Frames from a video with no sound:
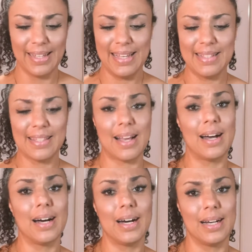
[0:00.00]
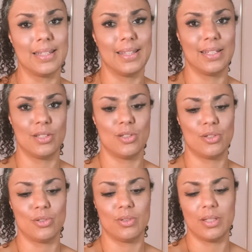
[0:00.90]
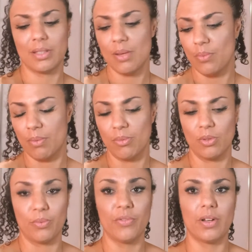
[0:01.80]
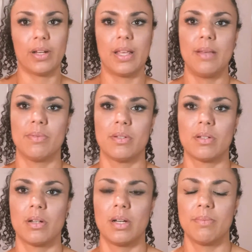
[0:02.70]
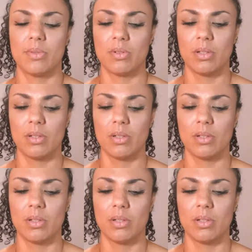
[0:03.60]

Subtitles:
It's a hard thing to do. Let's get one more. We've got heaps of time, so